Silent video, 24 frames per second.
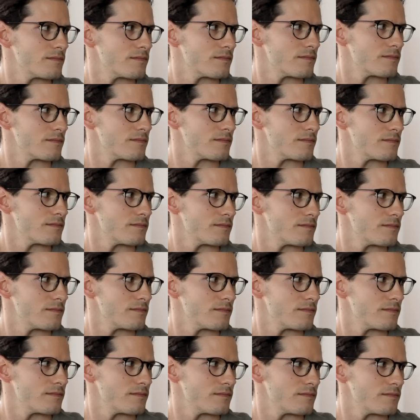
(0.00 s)

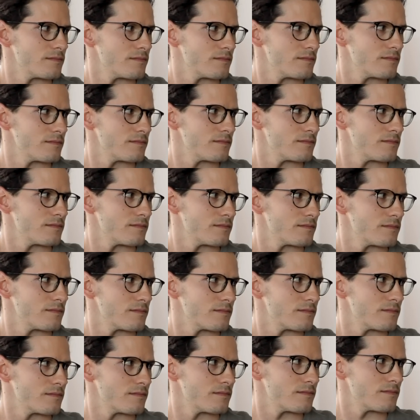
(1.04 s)

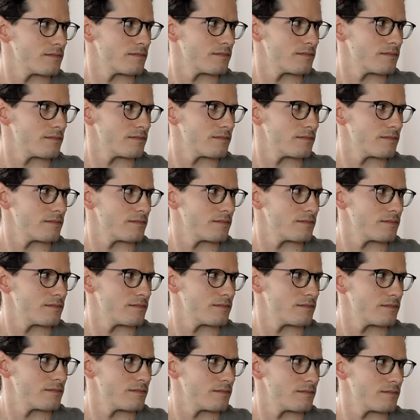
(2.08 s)

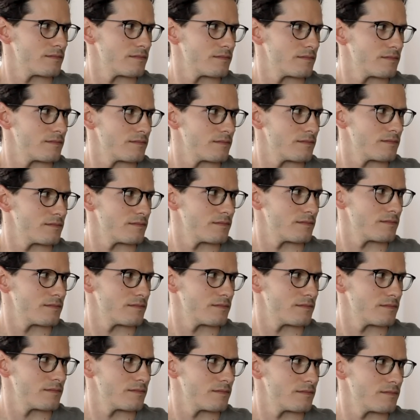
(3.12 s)

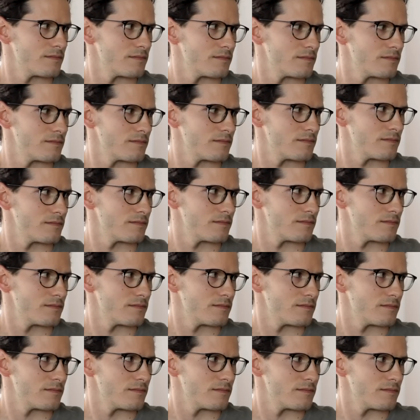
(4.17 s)

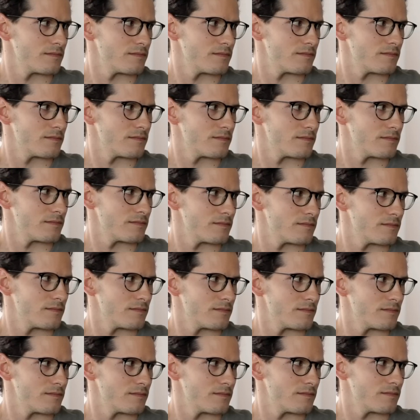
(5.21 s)

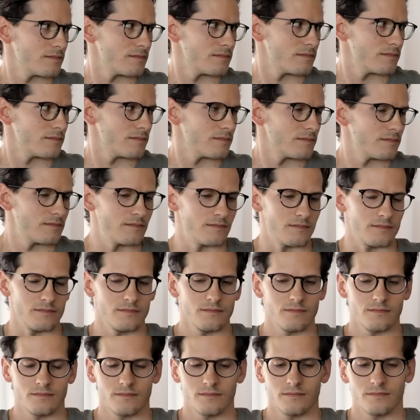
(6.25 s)

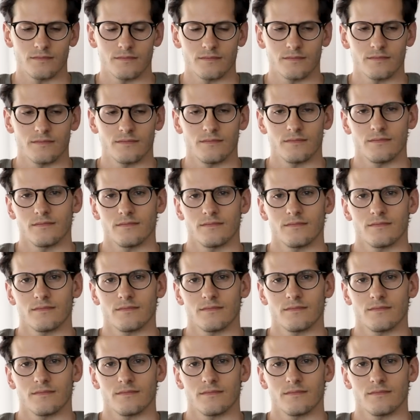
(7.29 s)
[no speech]